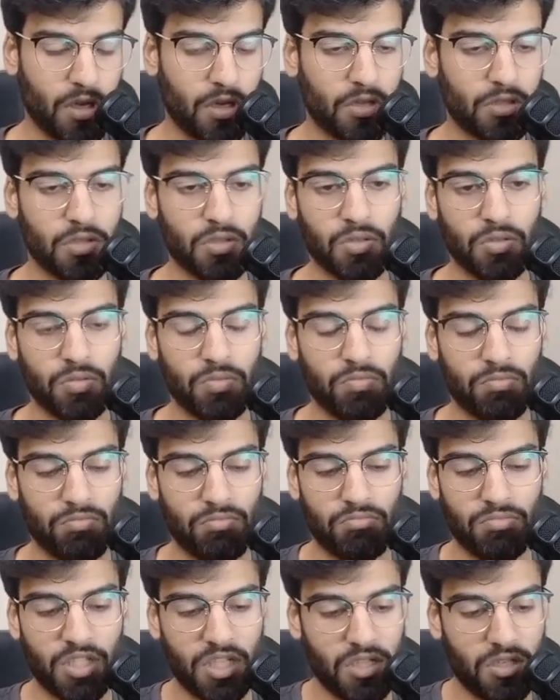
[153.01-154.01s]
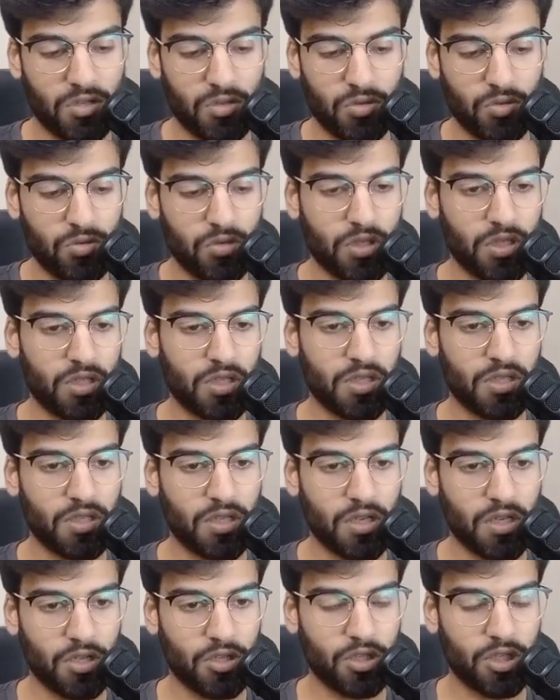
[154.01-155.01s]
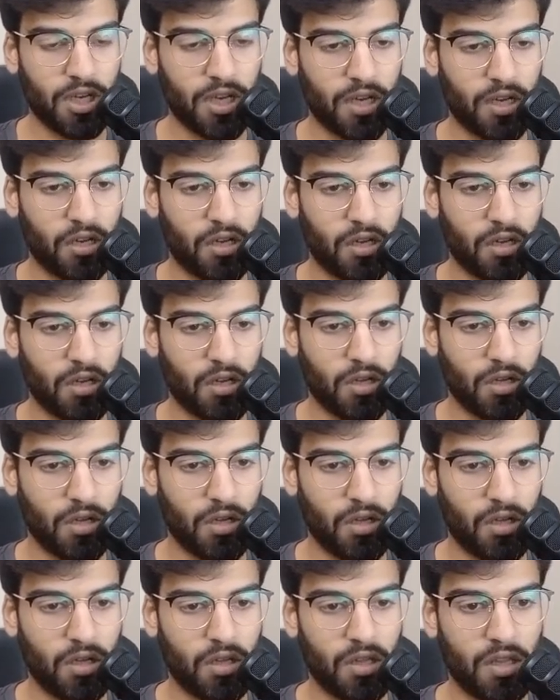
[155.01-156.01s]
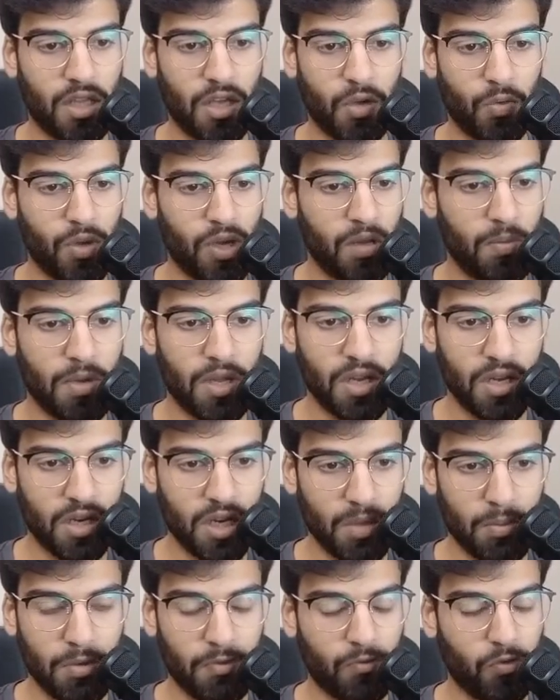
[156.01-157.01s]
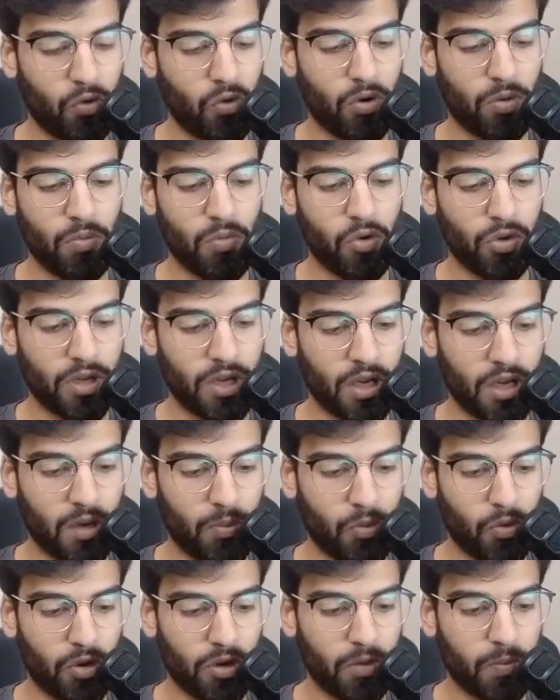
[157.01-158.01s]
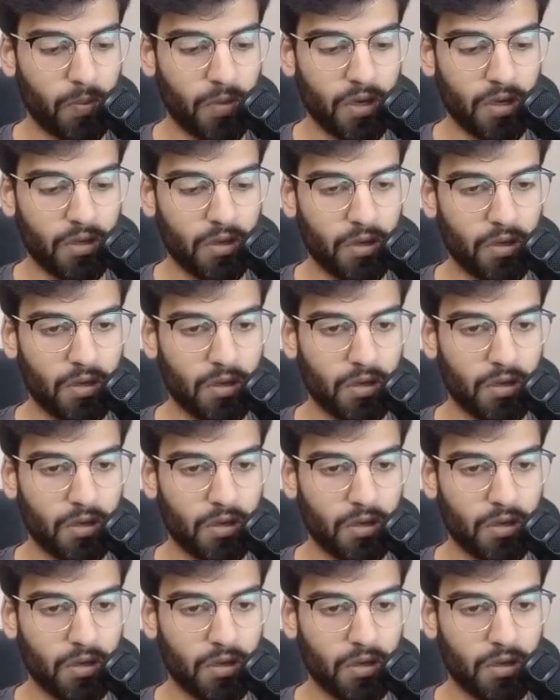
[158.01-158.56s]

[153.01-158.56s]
So this tool is just going to check the availability before booking an appointment.